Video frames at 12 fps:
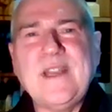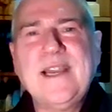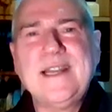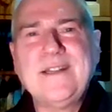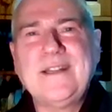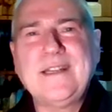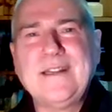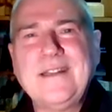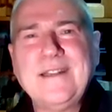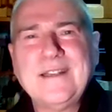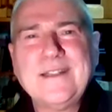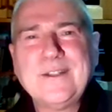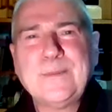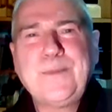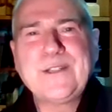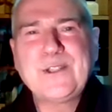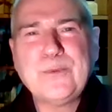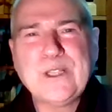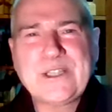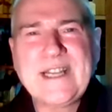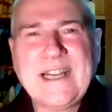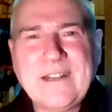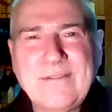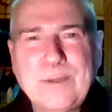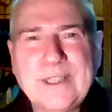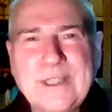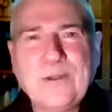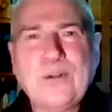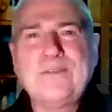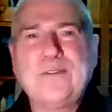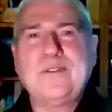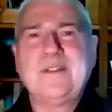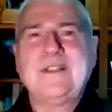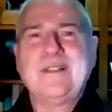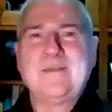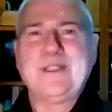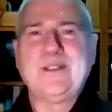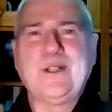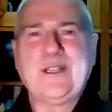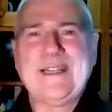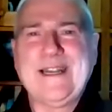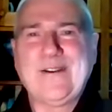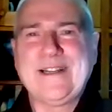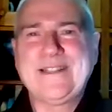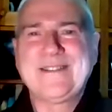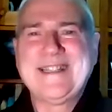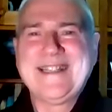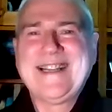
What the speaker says: And the picture was kind of pretty awful, pretty ordinary.